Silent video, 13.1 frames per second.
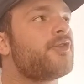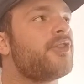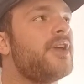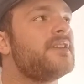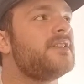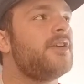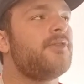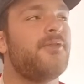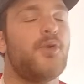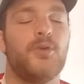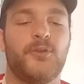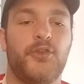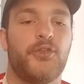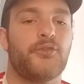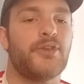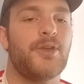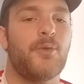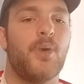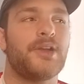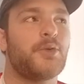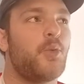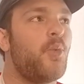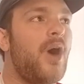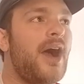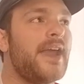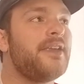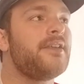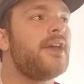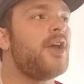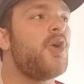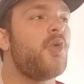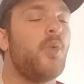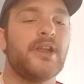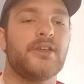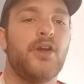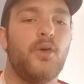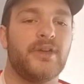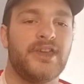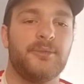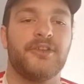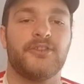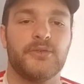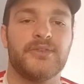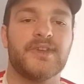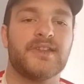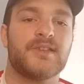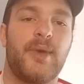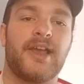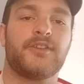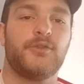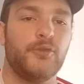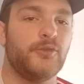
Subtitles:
created a 4-2-3-1 wide, one goalkeeper, two centre-backs, two